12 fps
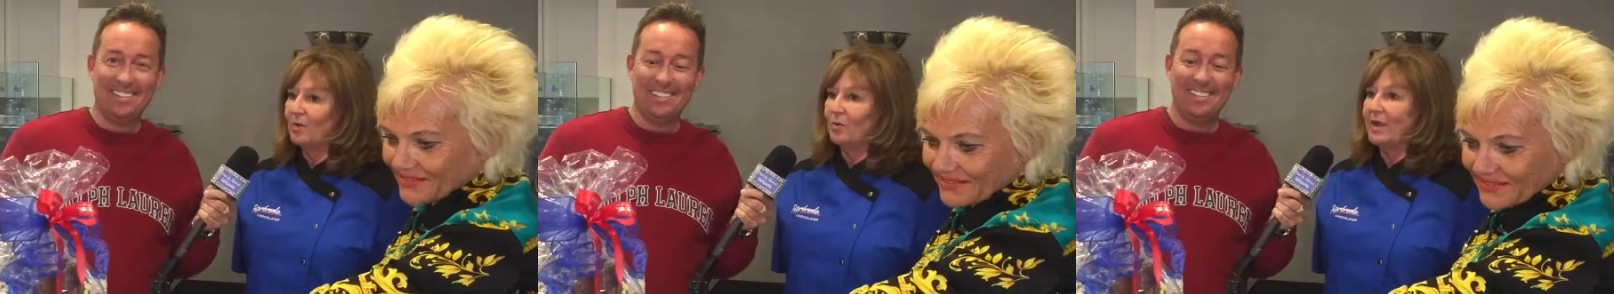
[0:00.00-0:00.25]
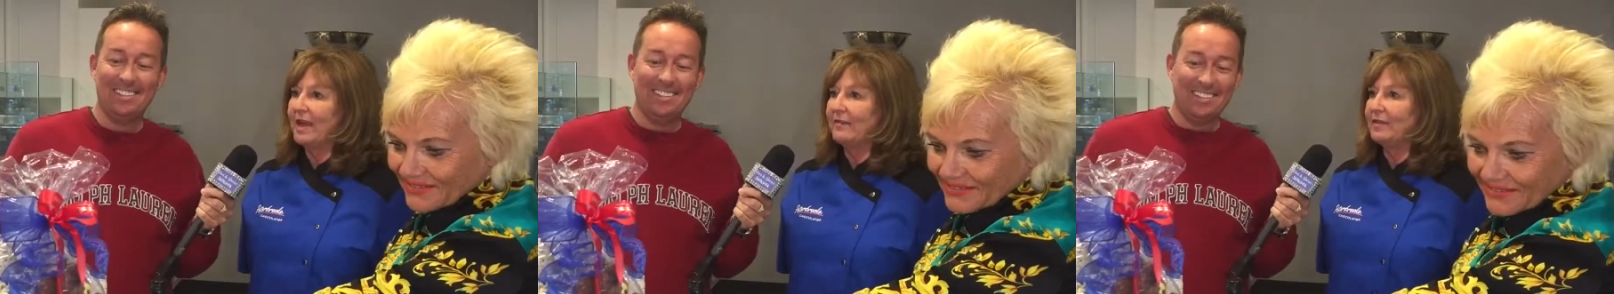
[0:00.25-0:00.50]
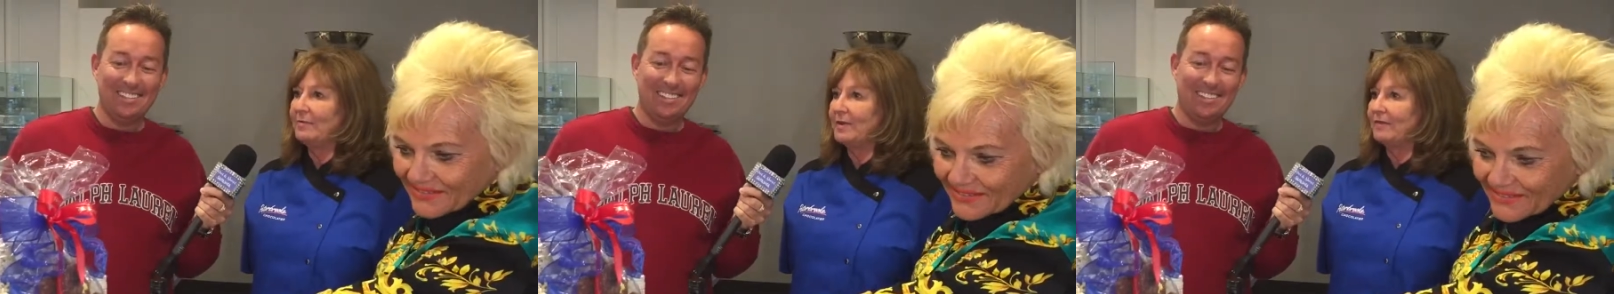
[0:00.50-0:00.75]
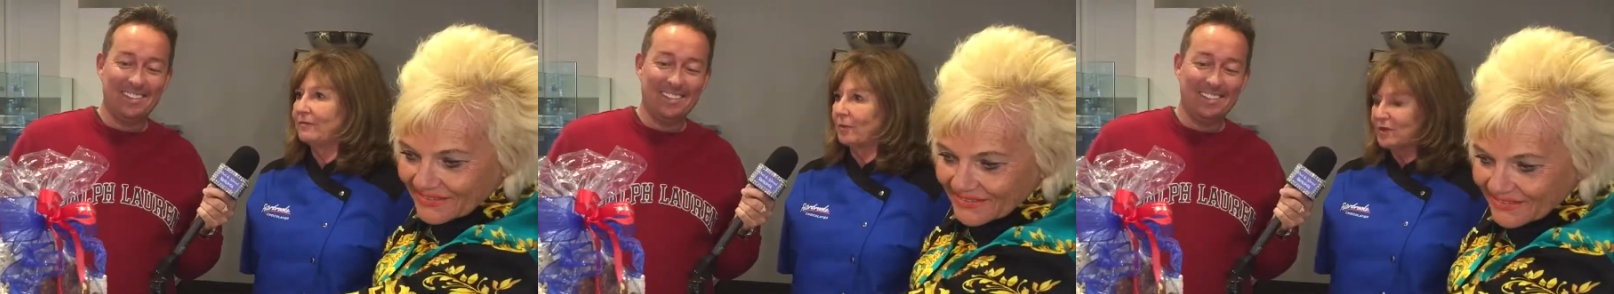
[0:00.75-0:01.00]
Speaker 1: We have them
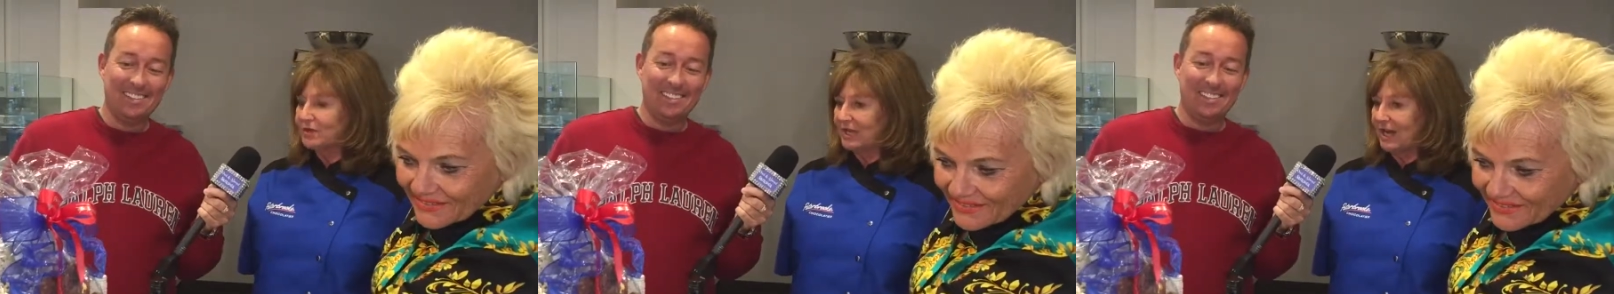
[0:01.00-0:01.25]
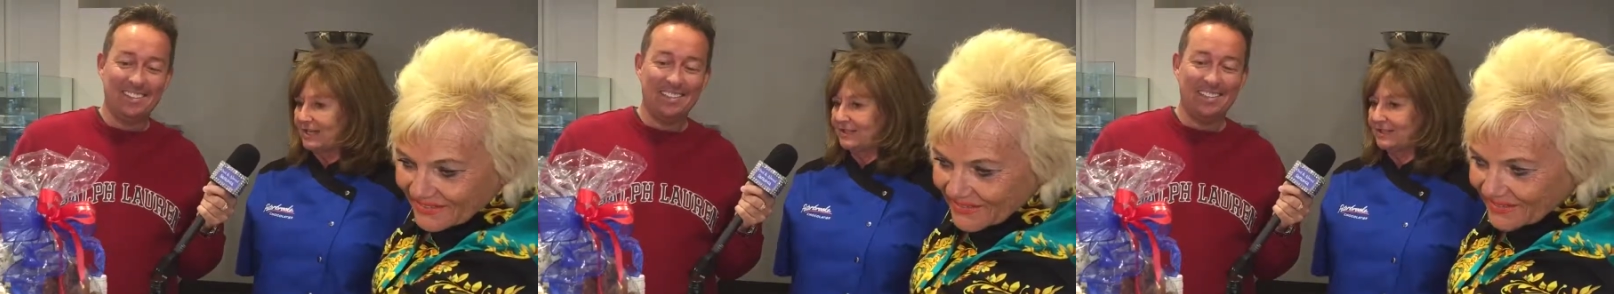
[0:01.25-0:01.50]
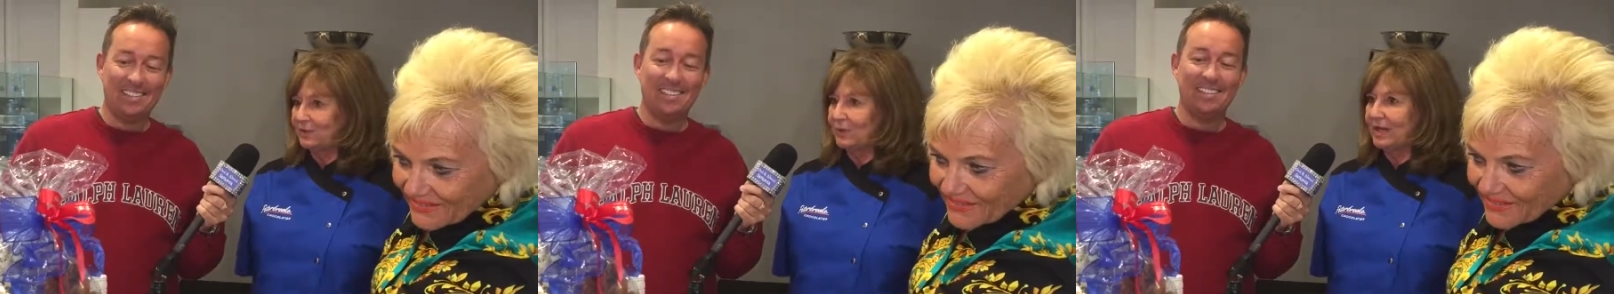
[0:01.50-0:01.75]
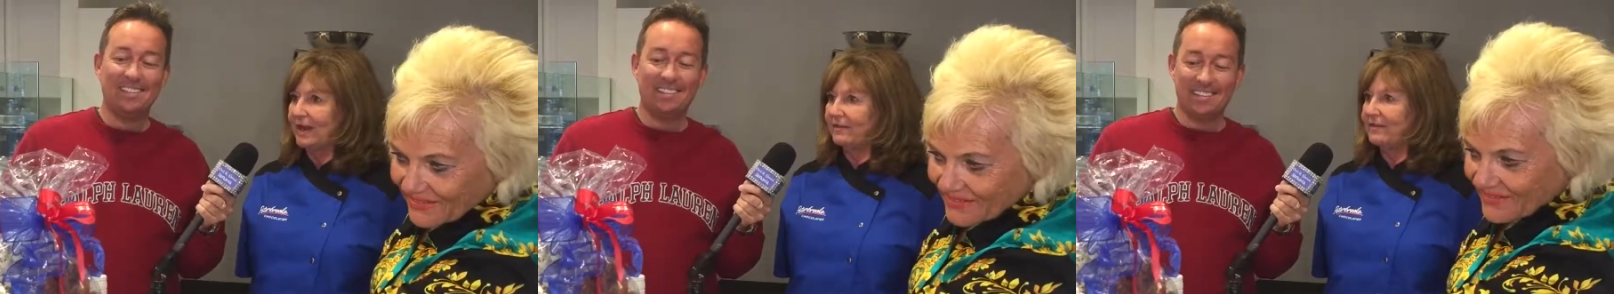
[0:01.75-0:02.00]
in four sizes.
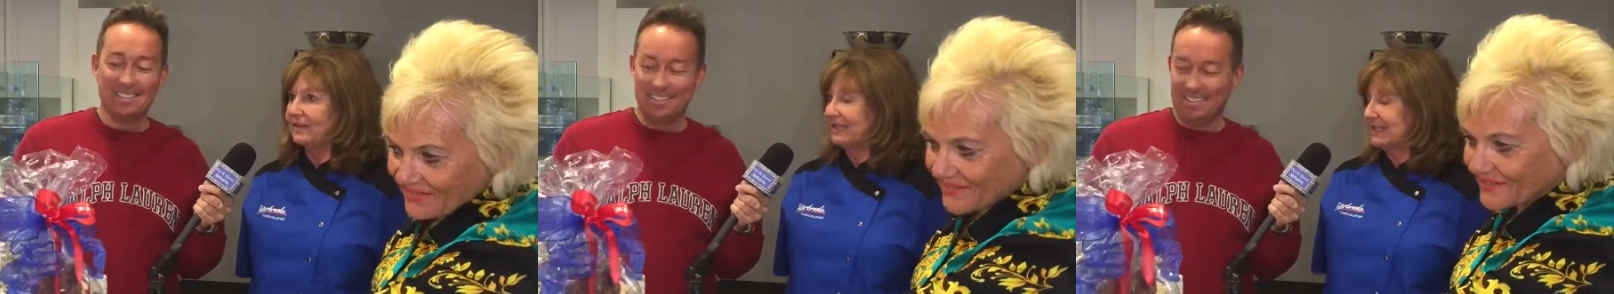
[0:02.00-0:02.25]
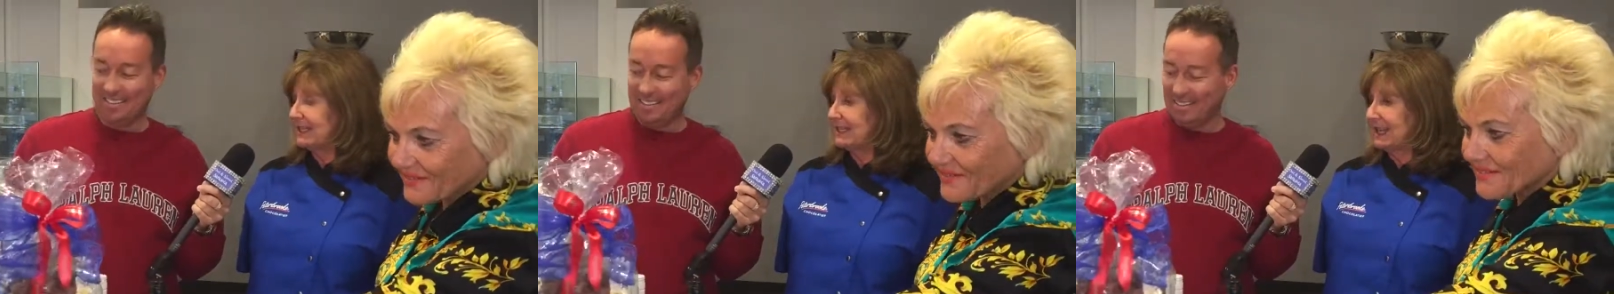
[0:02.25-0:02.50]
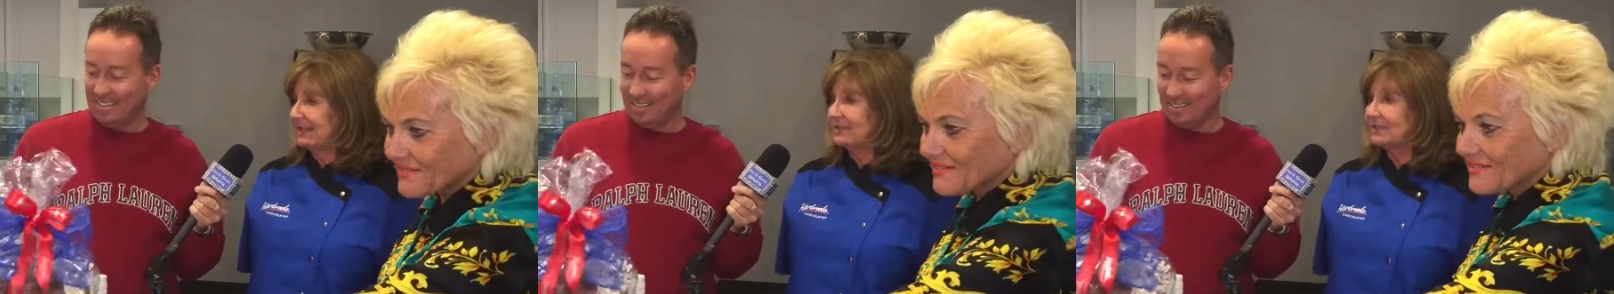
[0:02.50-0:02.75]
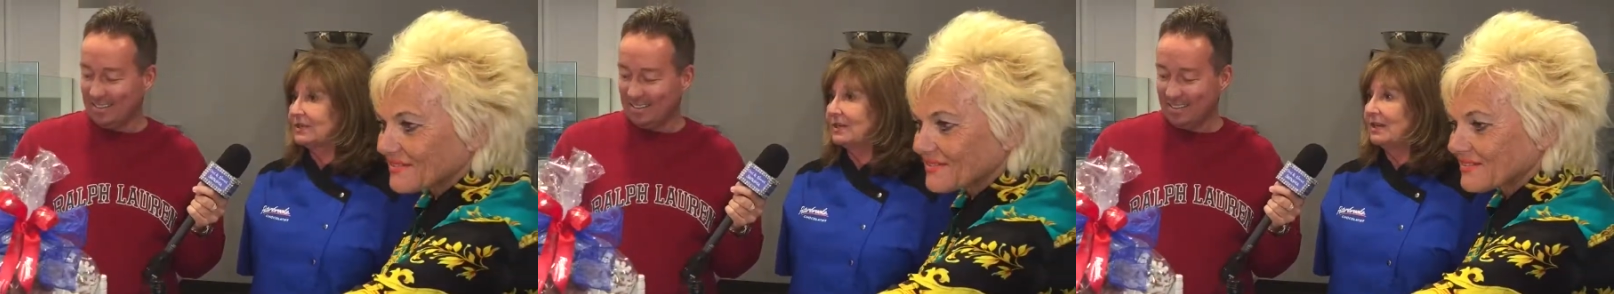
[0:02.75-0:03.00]
We have a six
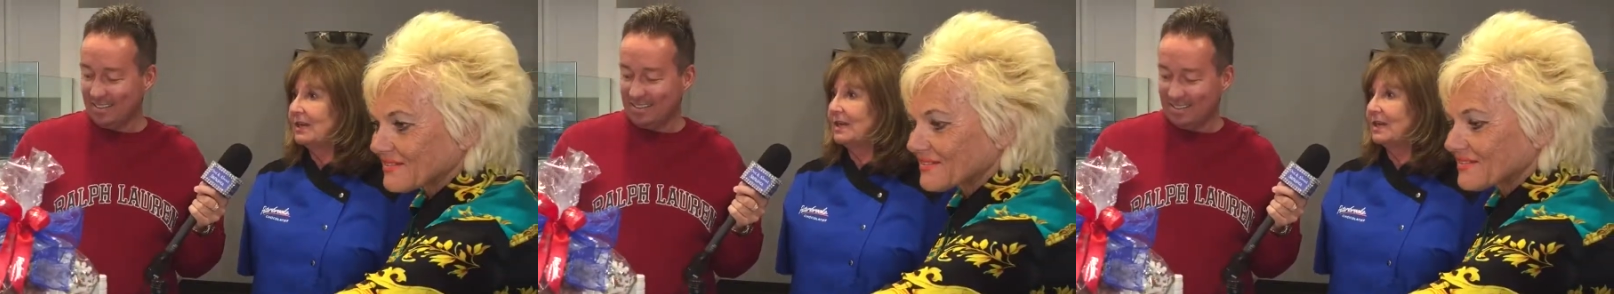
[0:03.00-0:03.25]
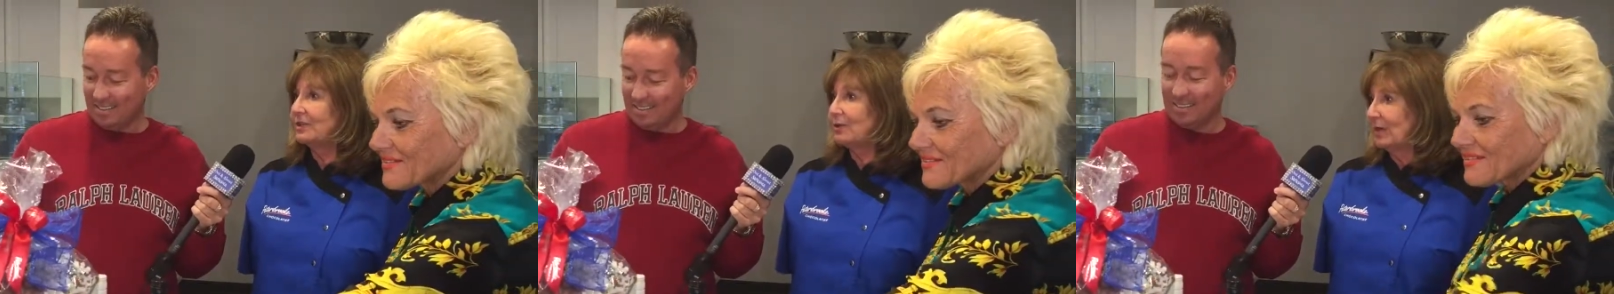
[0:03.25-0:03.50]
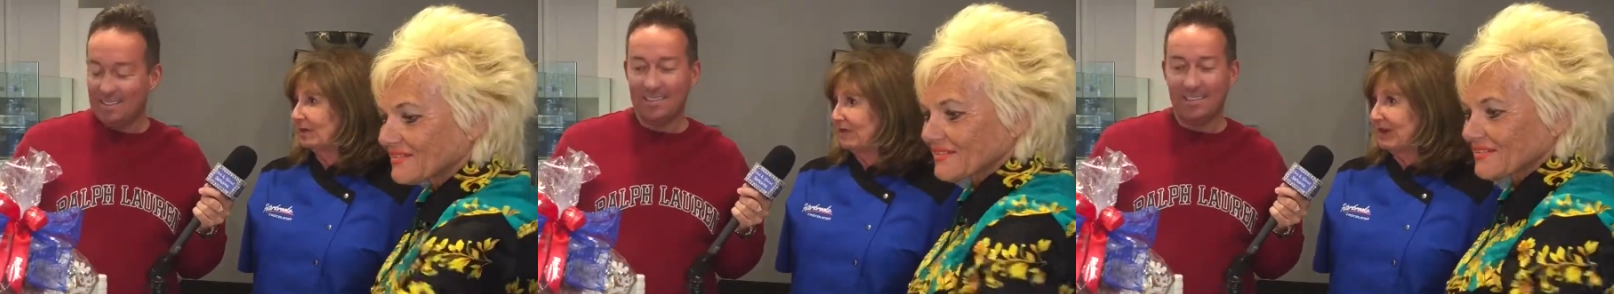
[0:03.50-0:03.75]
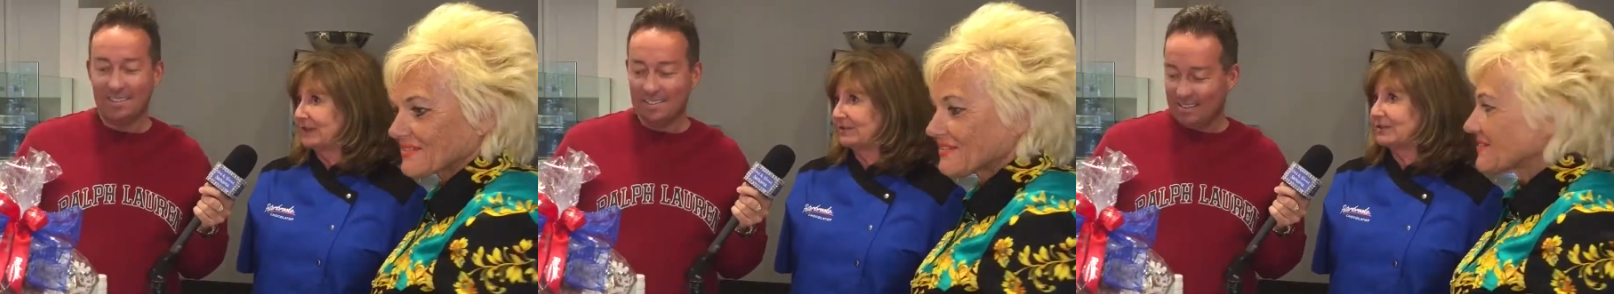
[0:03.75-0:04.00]
ounce, a 12
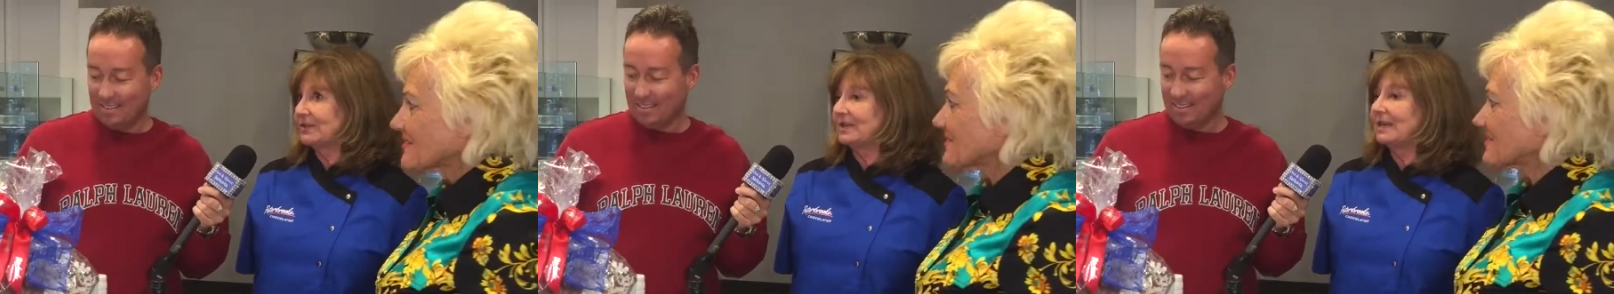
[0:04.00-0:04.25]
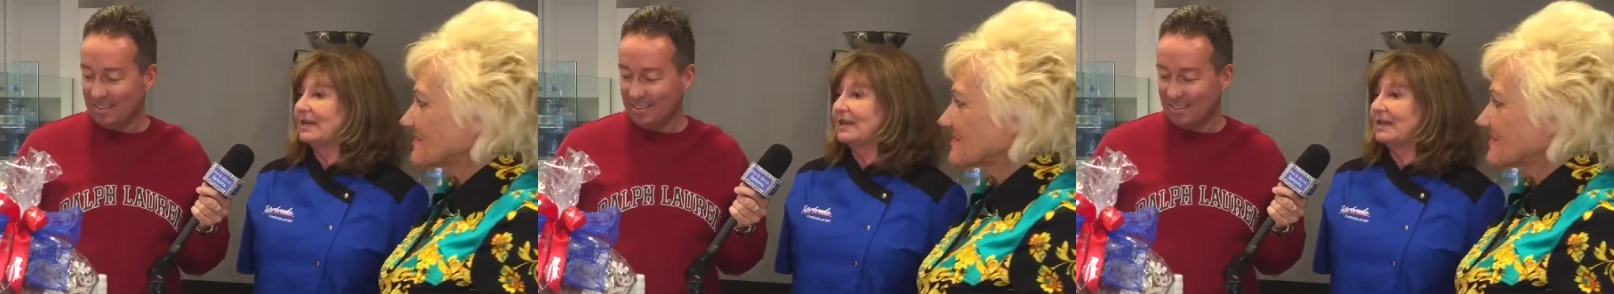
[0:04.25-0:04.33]
ounce,